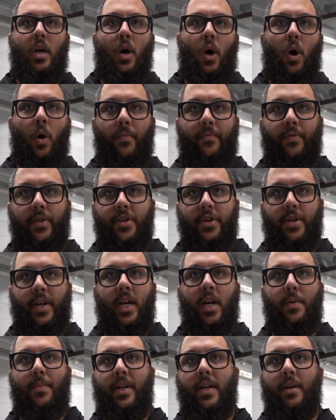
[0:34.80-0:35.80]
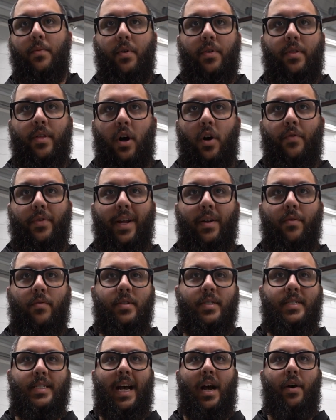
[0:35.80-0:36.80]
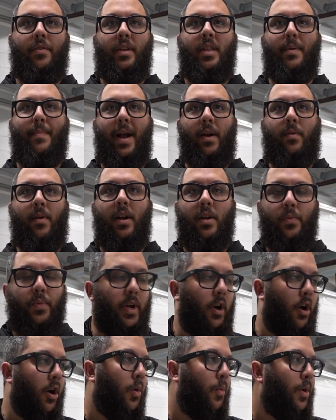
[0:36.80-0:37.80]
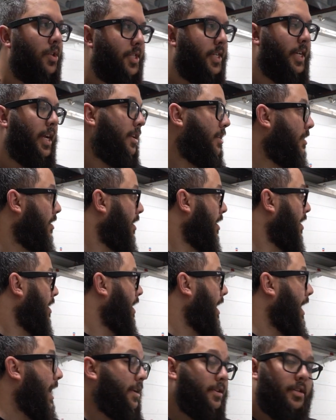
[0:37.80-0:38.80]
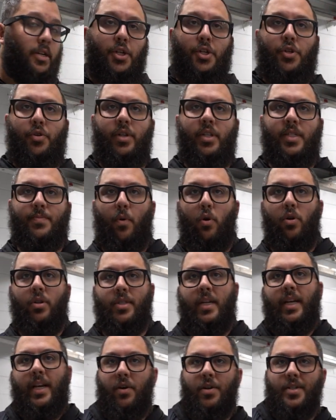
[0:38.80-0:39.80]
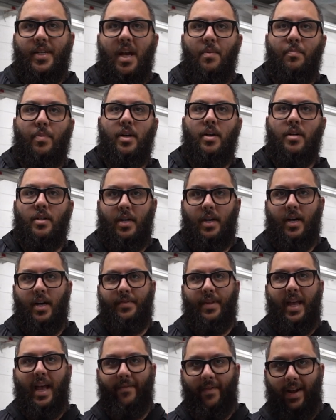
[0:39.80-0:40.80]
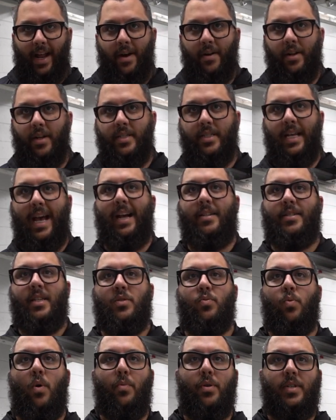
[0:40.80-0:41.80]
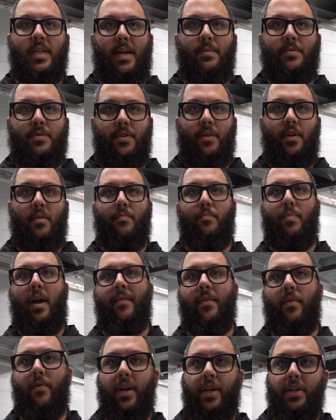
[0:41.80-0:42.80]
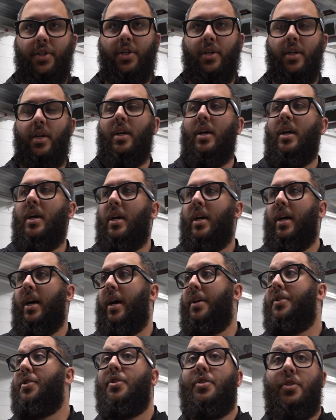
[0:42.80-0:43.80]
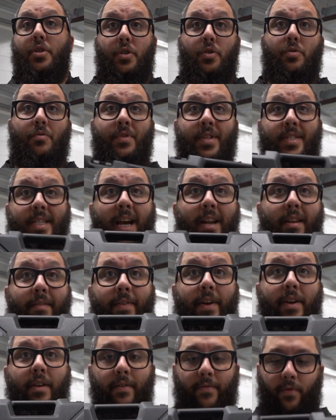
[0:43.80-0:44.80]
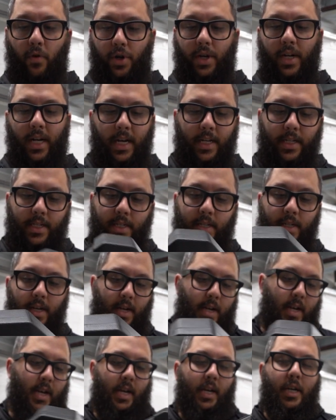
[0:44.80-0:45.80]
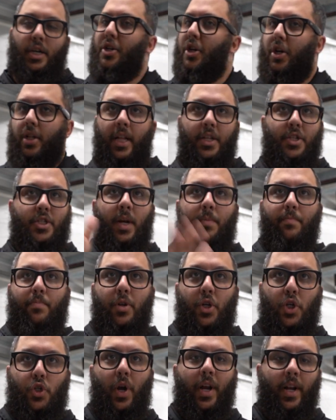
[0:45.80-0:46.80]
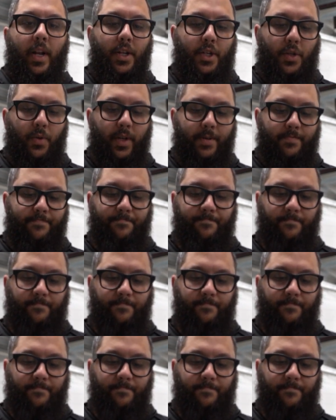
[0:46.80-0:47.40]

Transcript: Hopefully you can hear me with all the sound in the background. We are, once again, at Shooting Sports here in Tampa. They have allowed us access one more time to their private range to do this kind of video for you guys. Let's jump straight into it.